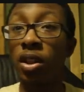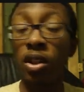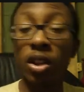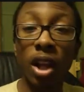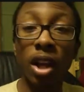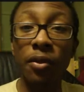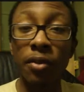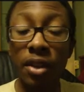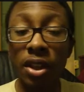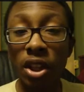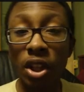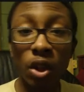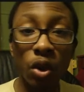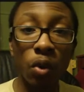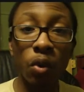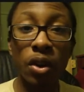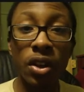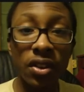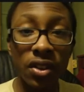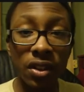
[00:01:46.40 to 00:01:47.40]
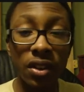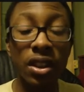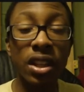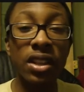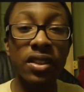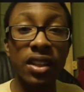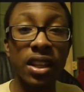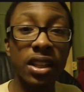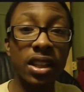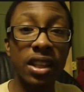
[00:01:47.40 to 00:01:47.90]
loving the Goonies and
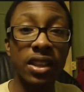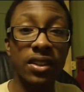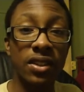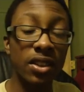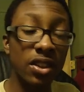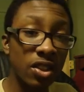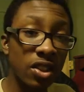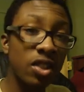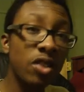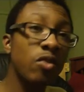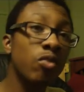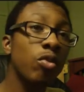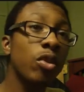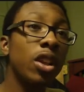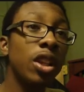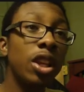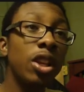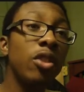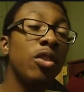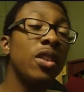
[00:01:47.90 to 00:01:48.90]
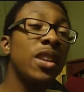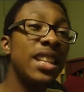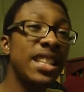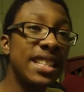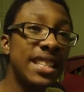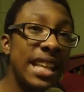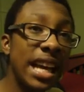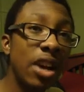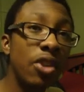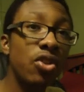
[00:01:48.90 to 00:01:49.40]
things like this. This is really
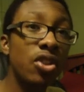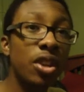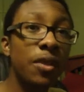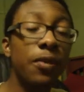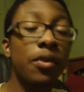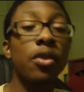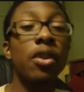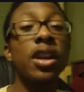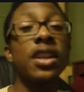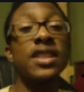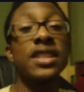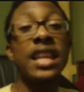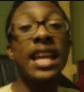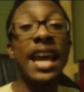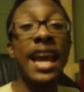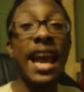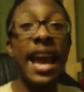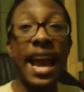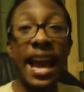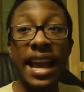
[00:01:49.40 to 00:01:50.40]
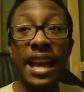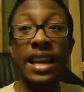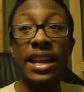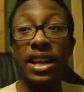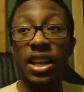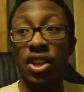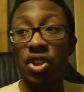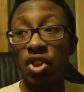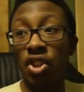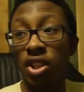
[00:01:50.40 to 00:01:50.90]
nostalgic for us, and
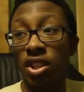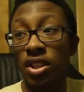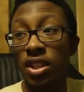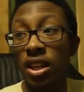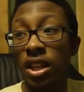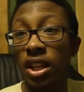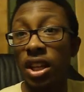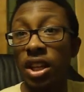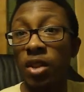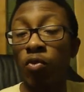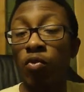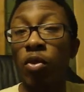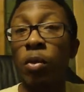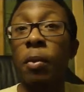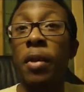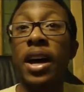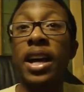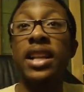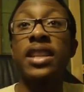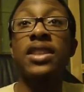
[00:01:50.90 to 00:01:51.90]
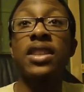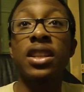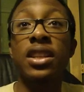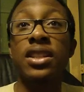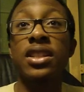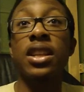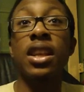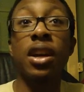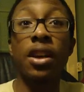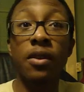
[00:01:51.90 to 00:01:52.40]
it reminds
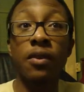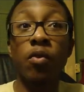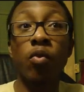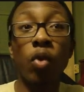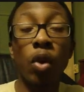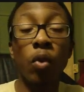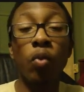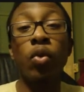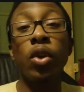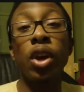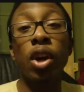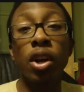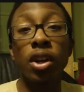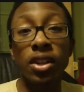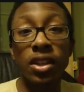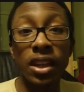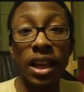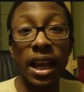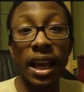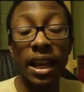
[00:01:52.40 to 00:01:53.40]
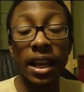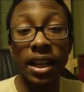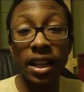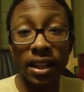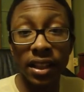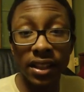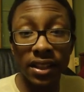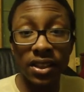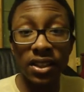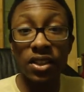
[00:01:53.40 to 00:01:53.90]
us of what we are today.
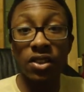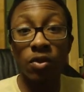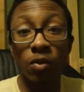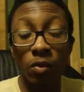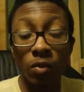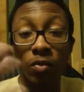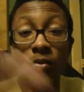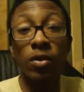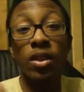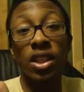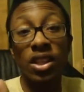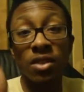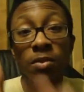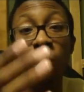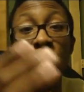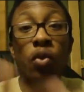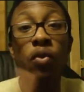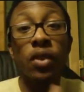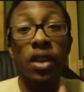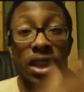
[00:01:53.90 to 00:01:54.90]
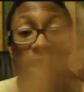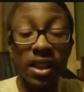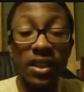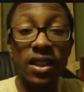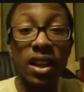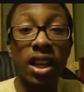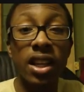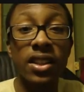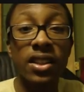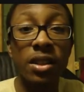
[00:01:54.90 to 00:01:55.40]
This movie
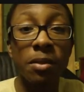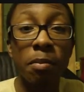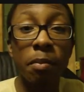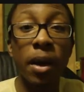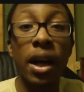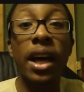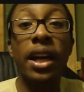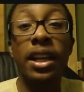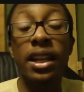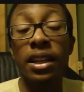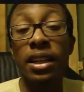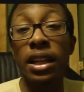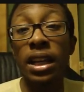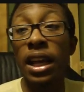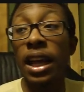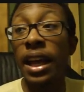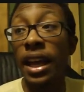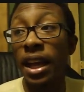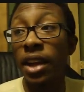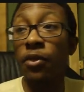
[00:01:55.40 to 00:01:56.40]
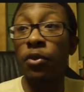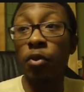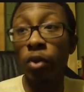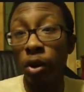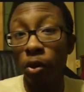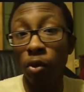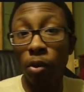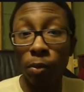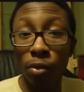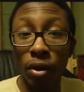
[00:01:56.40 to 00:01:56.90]
is us embodied if
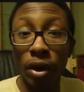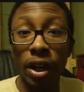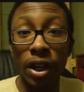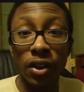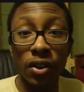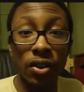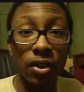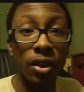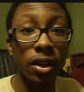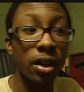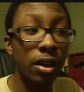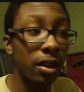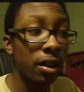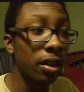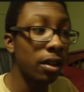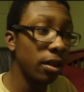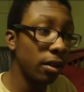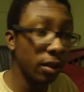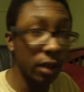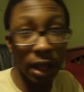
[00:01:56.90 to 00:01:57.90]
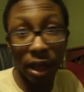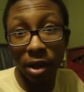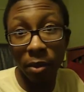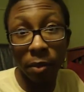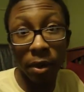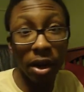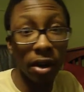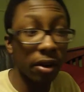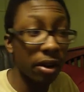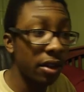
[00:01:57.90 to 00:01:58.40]
we were British, like
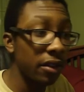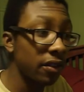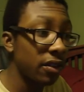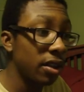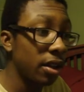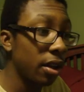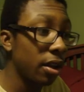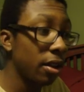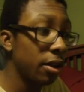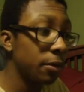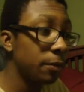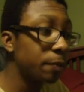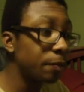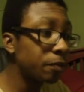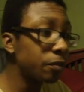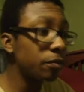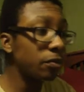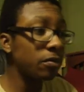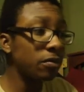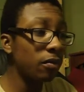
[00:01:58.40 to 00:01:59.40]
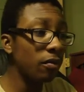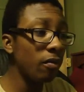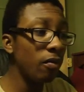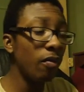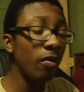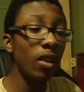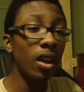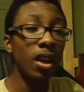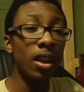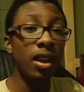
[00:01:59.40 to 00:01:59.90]
Americans.
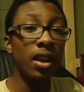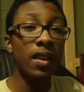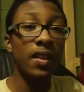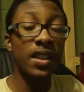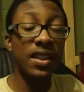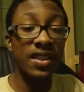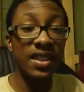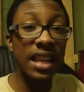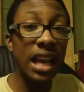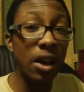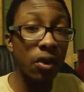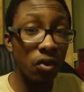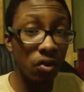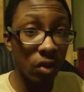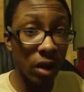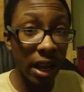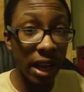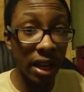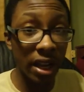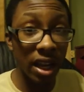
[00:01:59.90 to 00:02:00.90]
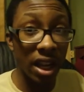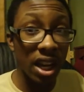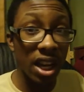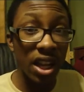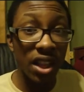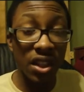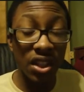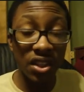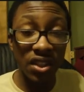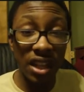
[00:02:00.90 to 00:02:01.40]
The
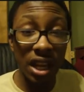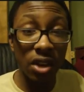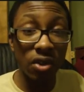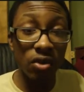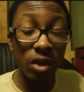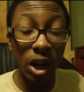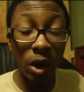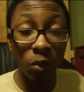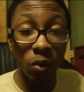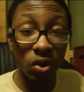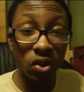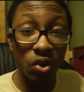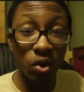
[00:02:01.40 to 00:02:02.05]
soundtrack was